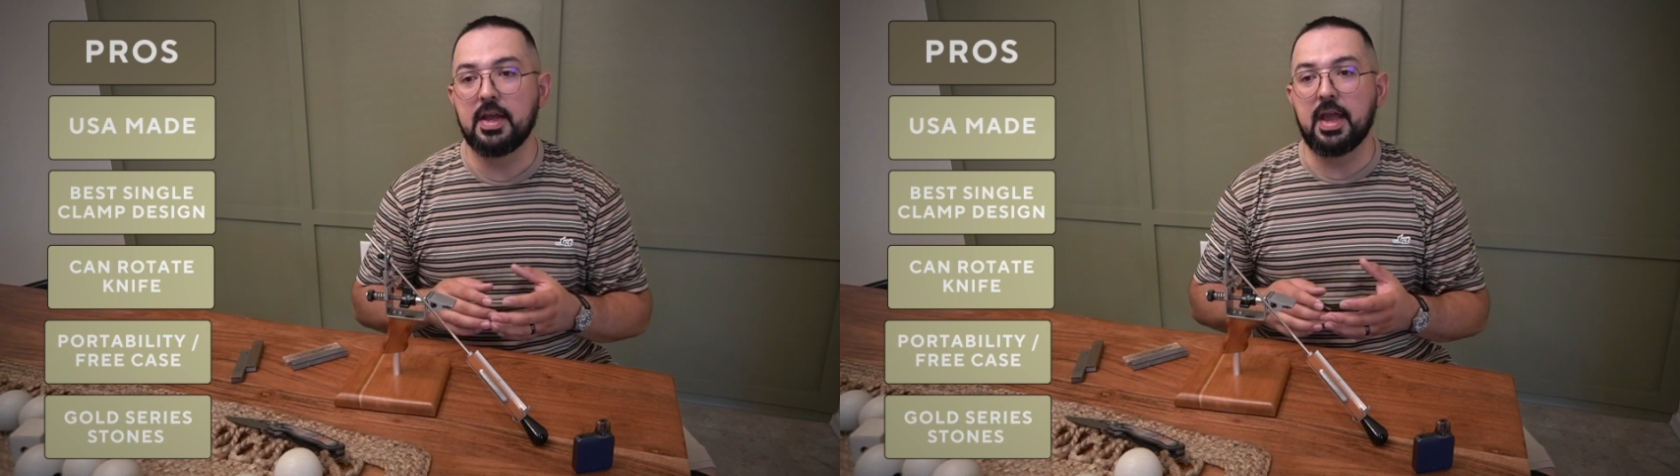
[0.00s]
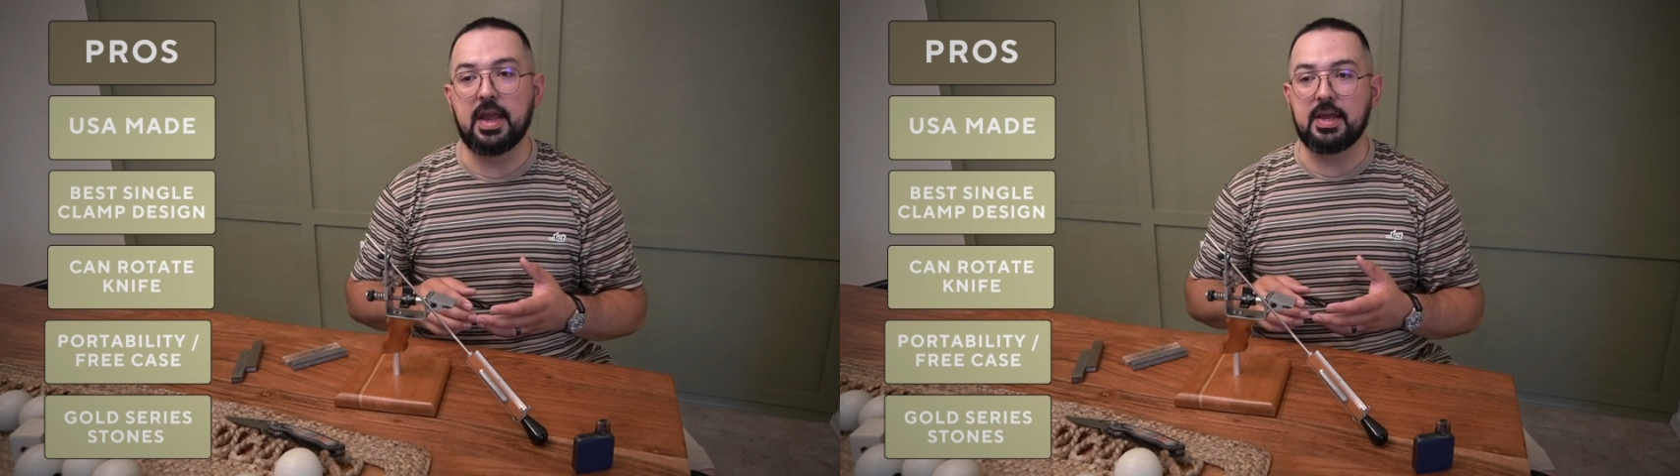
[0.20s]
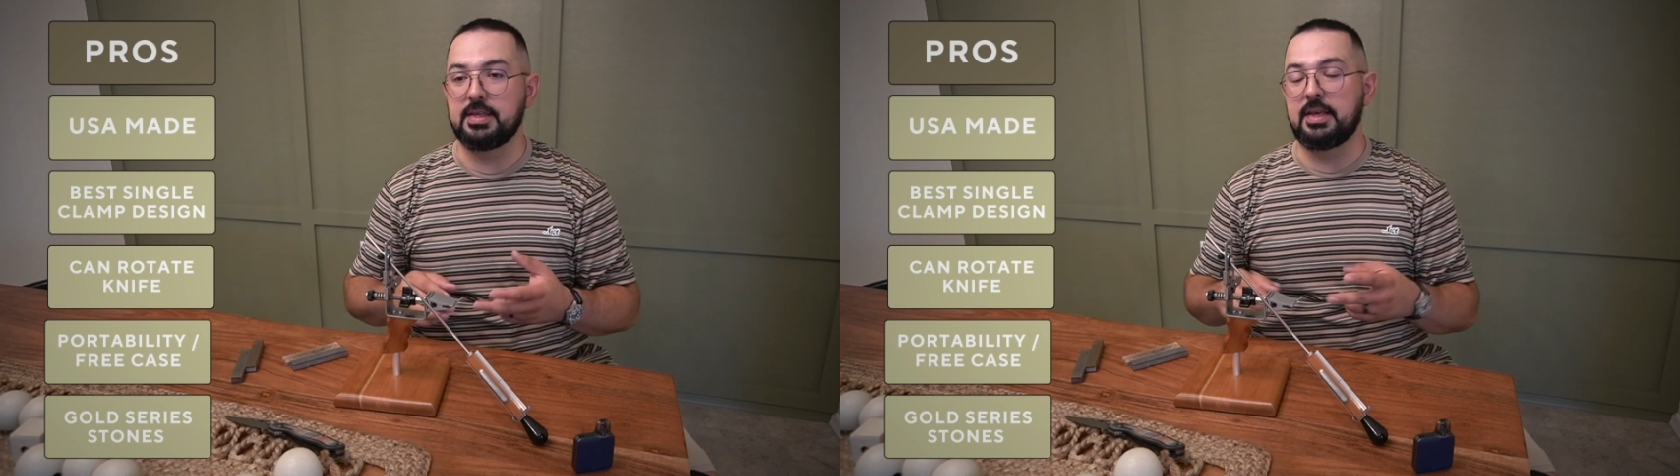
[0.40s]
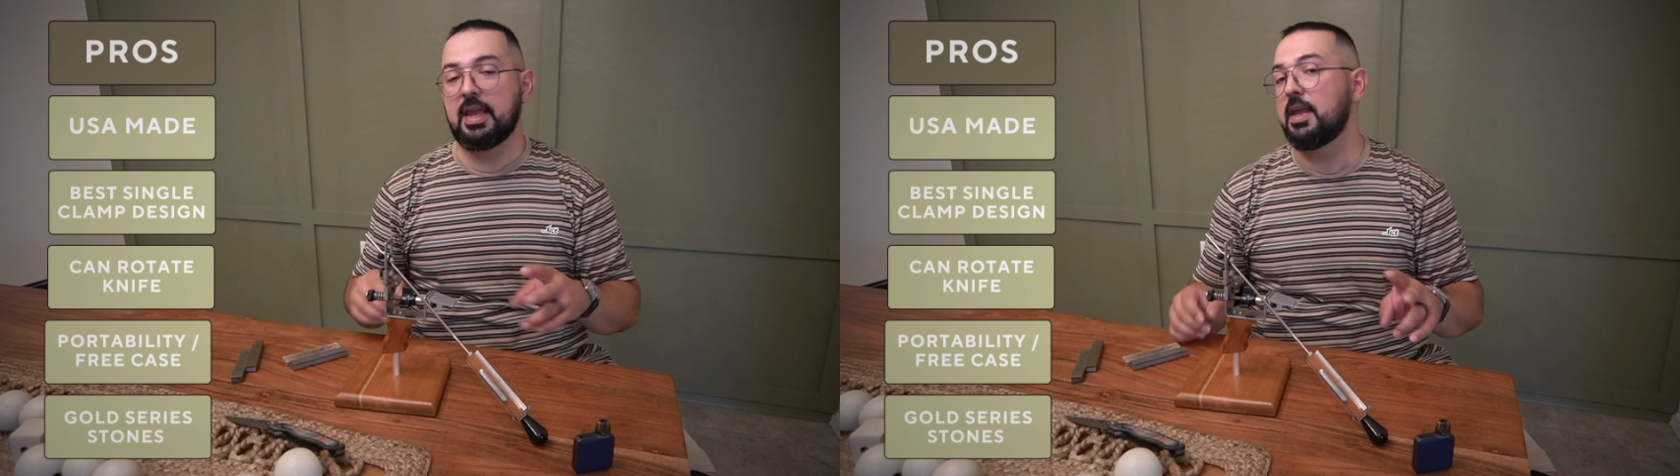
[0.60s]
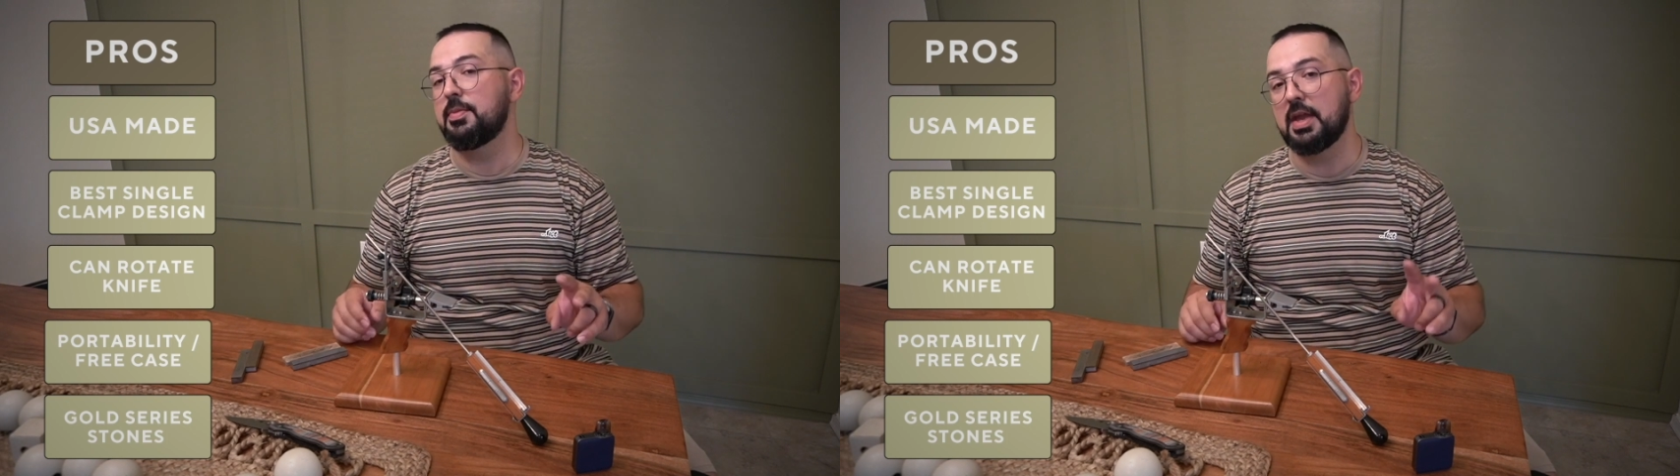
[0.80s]
And the
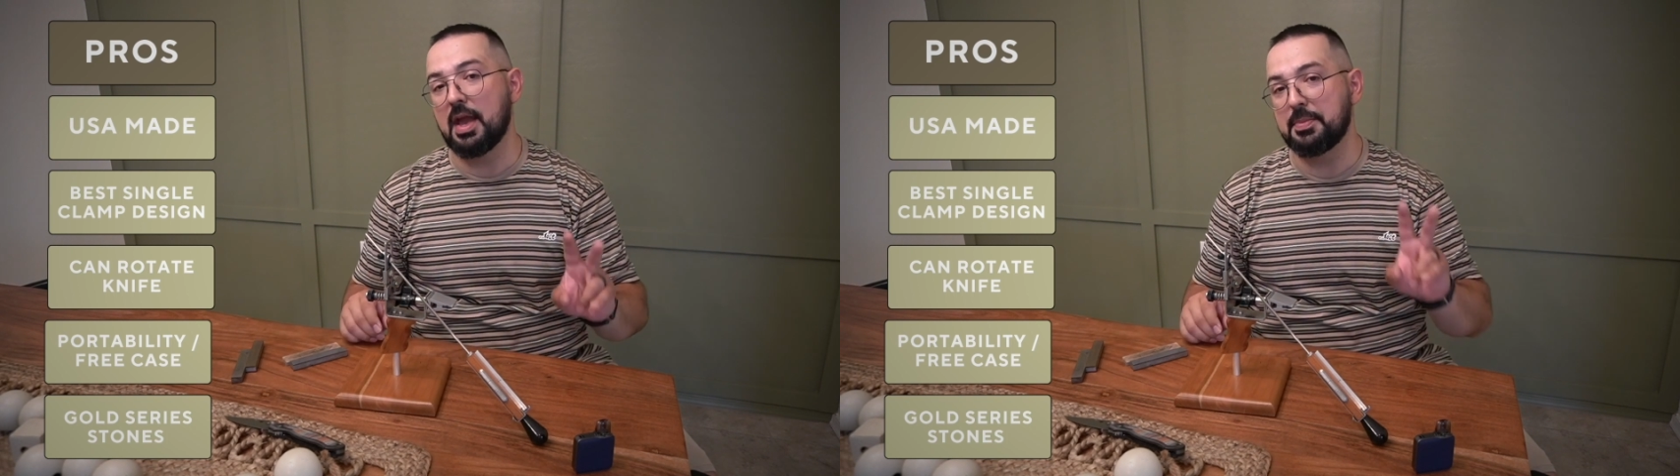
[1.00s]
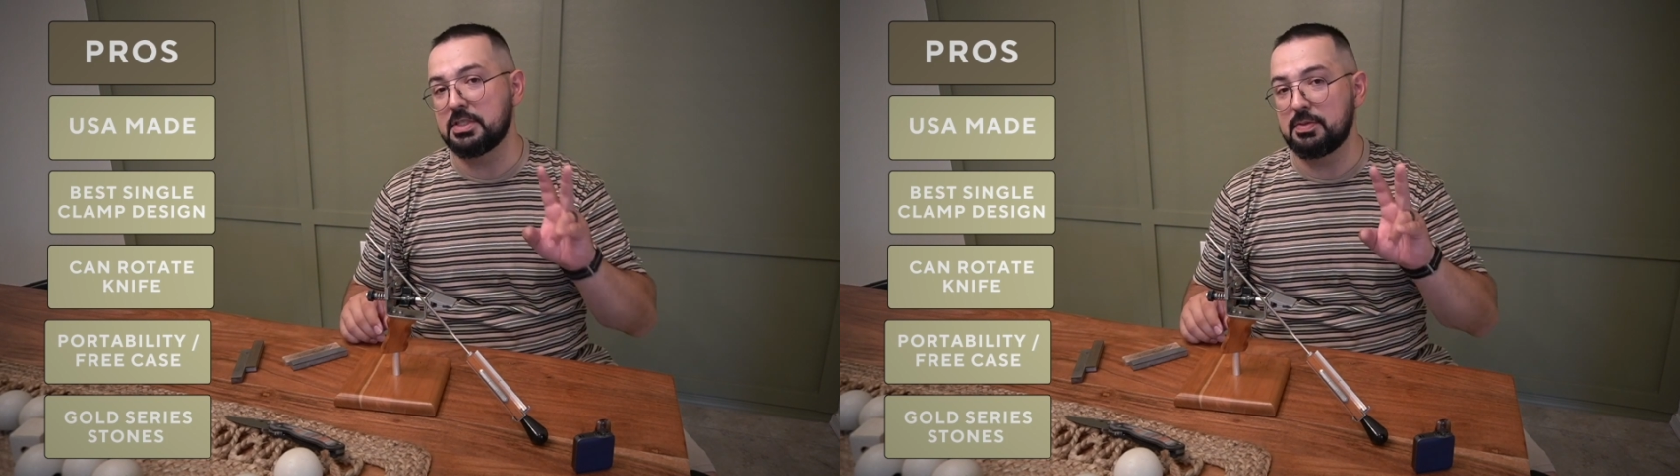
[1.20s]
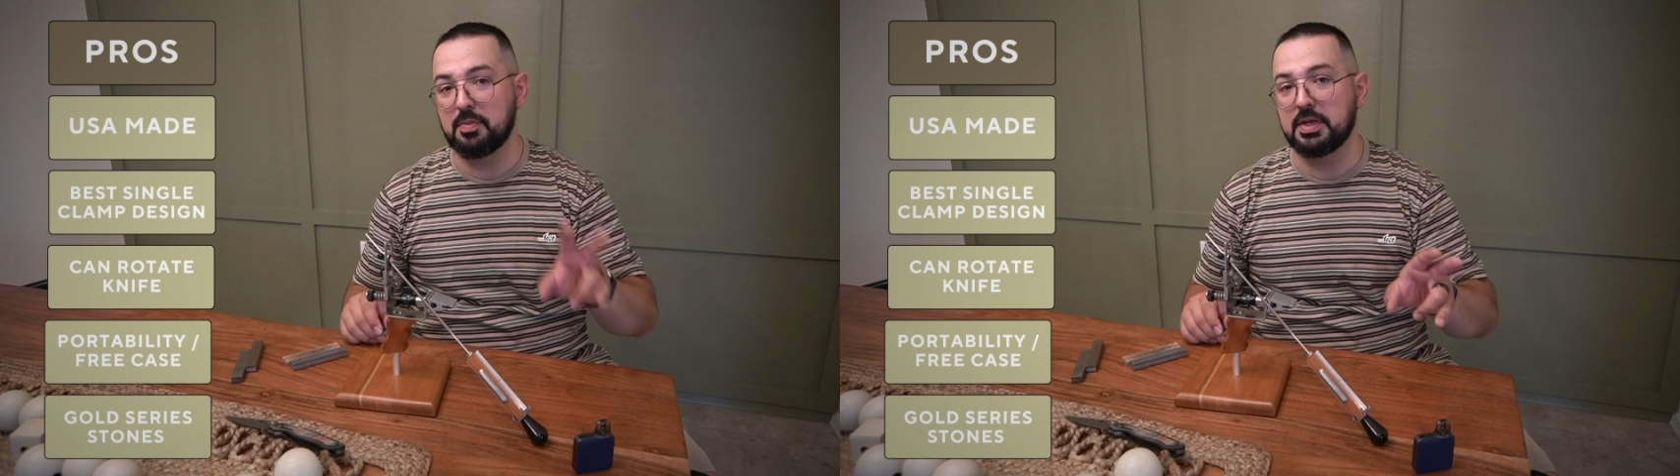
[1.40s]
KME happens to be my